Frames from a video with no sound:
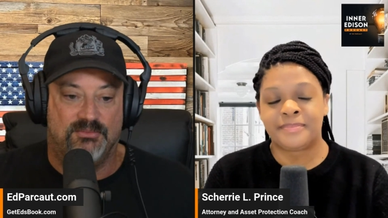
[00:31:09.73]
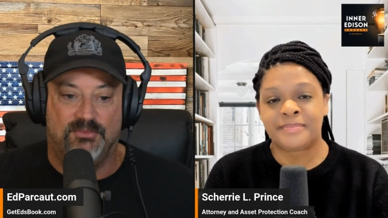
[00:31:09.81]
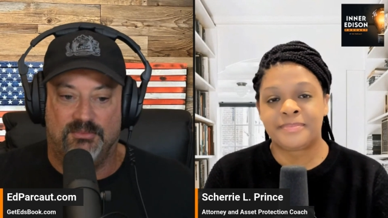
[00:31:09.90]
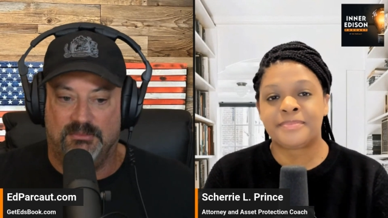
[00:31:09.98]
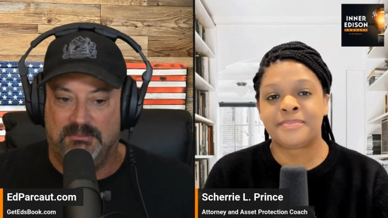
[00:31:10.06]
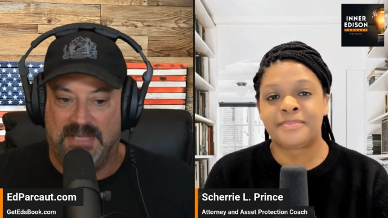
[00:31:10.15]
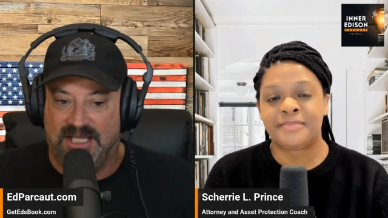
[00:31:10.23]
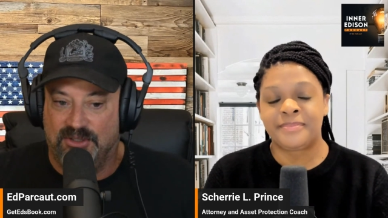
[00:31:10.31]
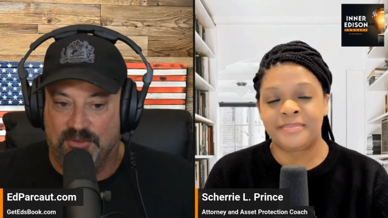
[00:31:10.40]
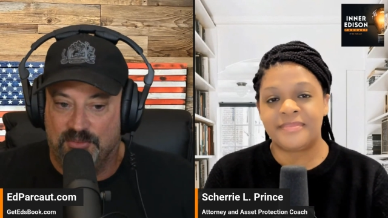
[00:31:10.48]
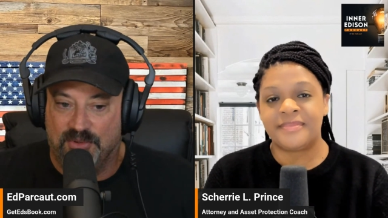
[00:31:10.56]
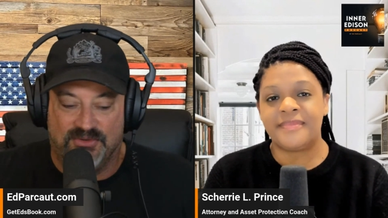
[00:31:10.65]
Speaker 1: man or
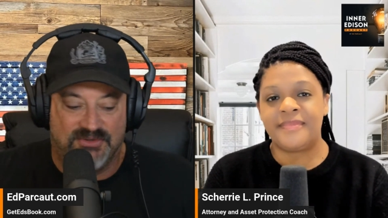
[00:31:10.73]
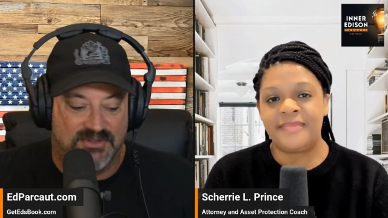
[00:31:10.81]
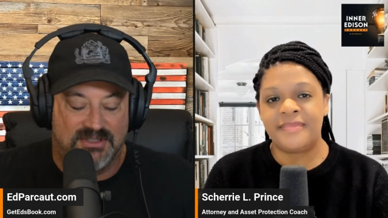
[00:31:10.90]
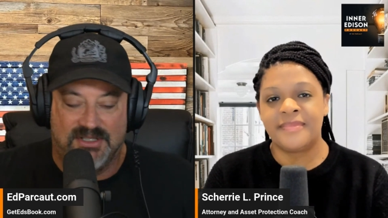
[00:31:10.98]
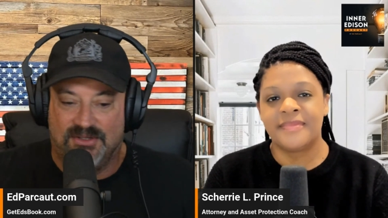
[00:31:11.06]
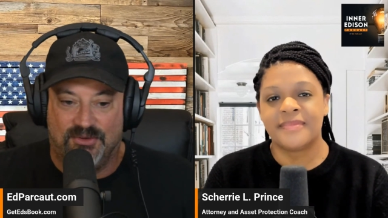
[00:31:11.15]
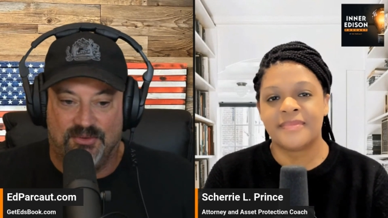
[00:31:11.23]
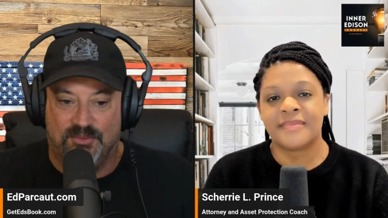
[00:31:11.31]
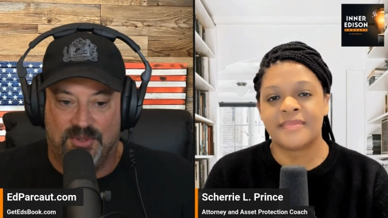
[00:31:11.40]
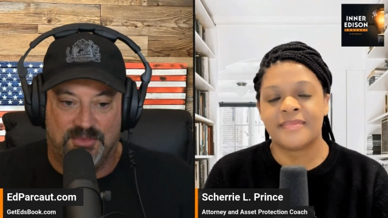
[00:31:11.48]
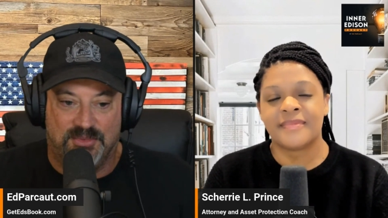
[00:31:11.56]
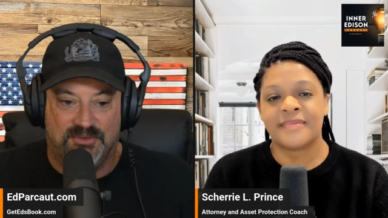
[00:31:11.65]
person or
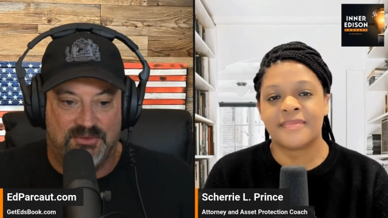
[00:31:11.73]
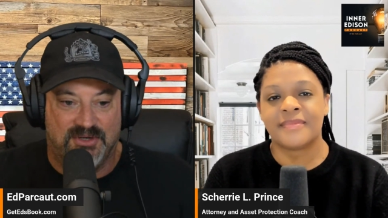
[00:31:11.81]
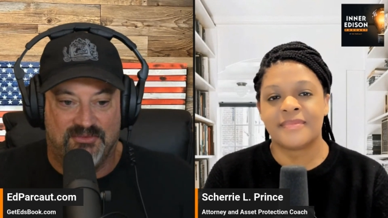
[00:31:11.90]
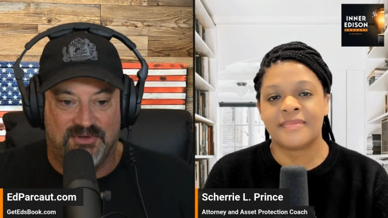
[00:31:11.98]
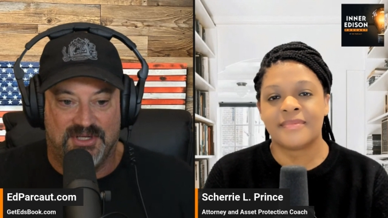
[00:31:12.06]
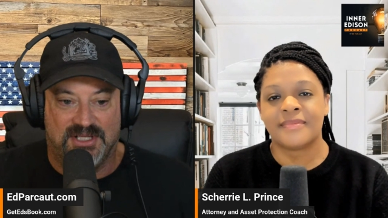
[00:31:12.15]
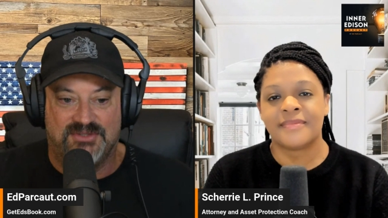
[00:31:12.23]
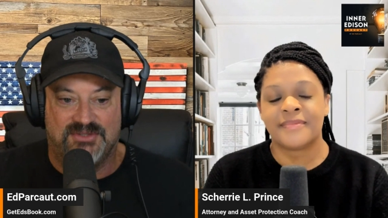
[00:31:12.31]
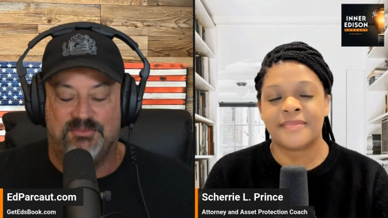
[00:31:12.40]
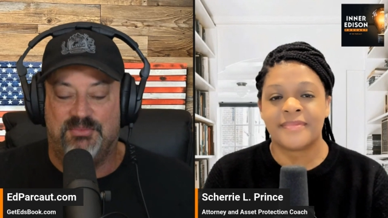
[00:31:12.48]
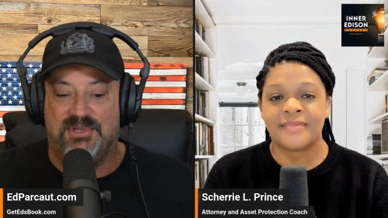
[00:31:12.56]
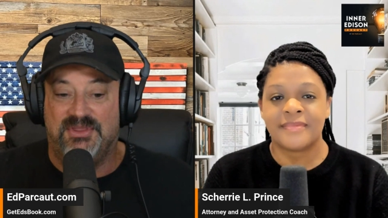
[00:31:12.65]
woman, whoever it is,
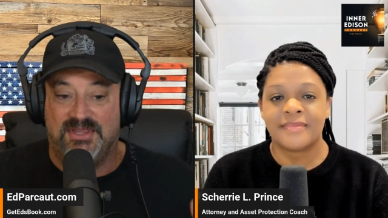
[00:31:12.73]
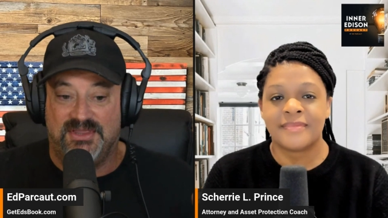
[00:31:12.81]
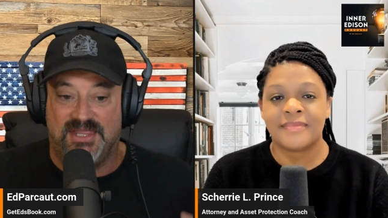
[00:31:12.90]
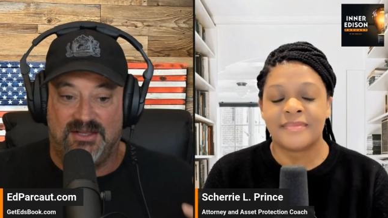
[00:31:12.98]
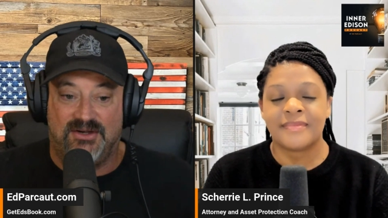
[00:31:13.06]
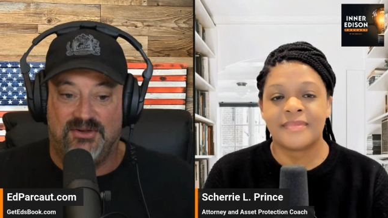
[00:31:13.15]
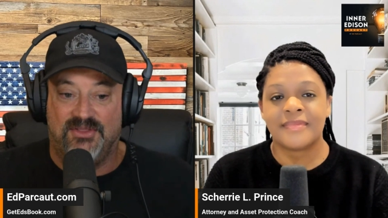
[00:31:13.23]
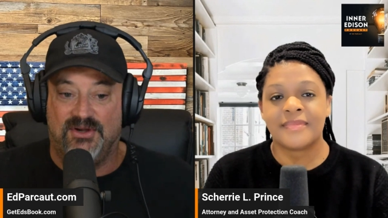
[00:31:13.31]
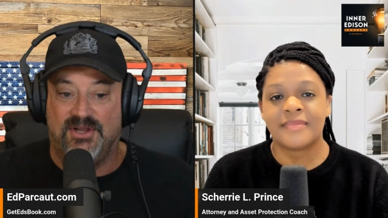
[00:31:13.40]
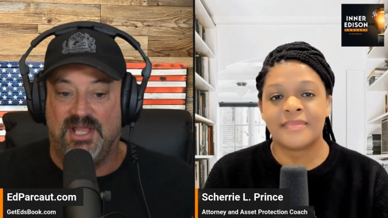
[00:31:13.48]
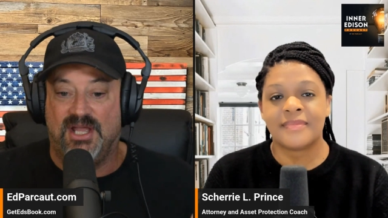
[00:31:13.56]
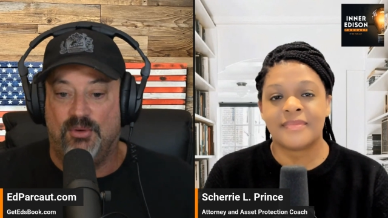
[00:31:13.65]
but that are there to
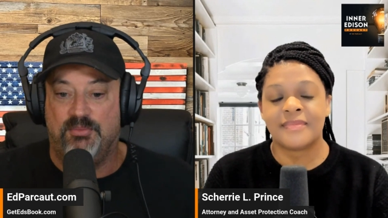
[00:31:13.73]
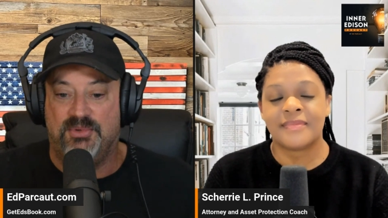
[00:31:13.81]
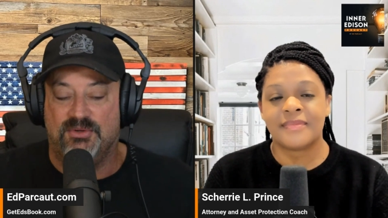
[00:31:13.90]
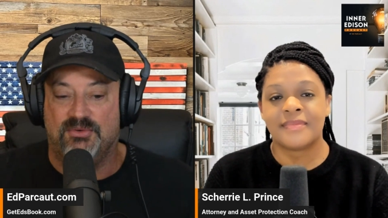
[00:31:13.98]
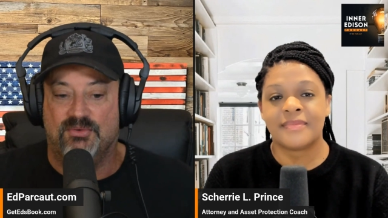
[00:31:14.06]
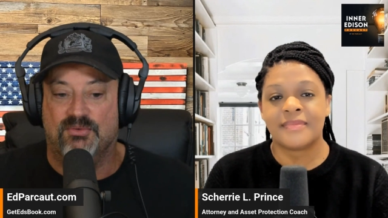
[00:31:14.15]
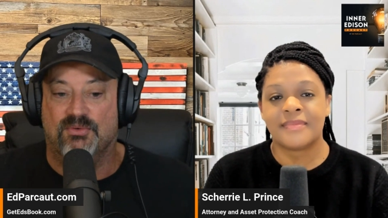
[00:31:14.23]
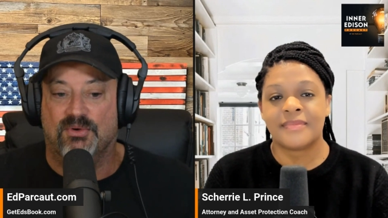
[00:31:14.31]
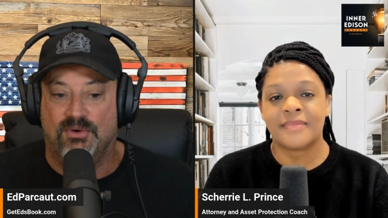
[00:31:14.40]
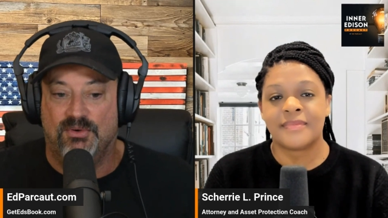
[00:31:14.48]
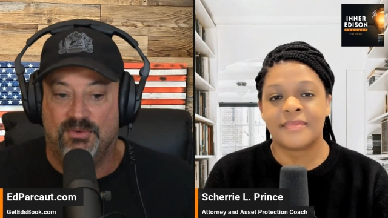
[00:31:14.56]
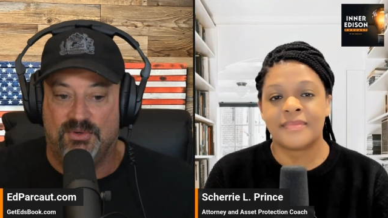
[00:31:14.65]
help you grow
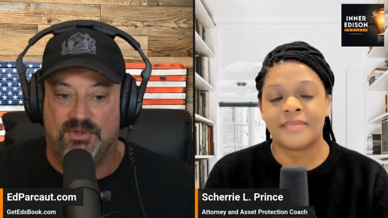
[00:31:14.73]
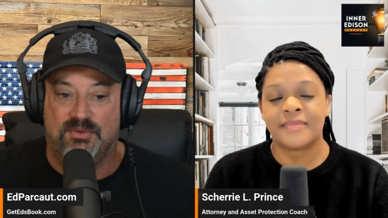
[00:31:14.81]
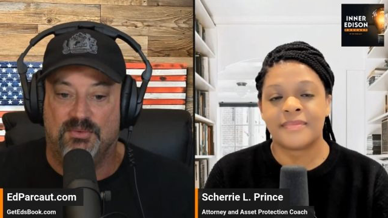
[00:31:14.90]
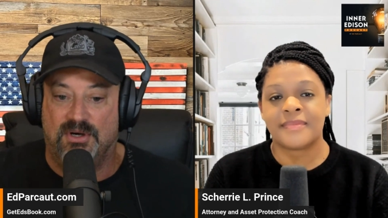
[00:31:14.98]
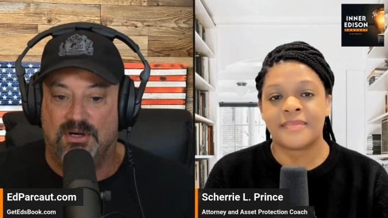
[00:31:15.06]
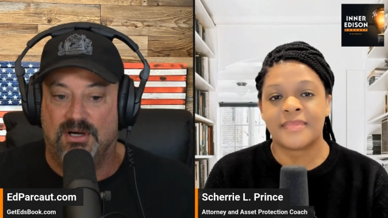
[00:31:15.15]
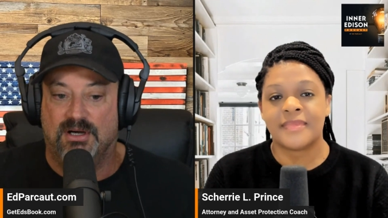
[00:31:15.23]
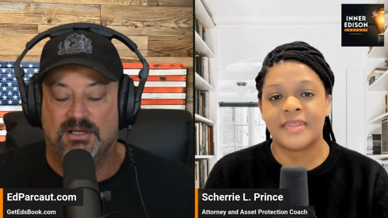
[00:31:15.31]
who you are.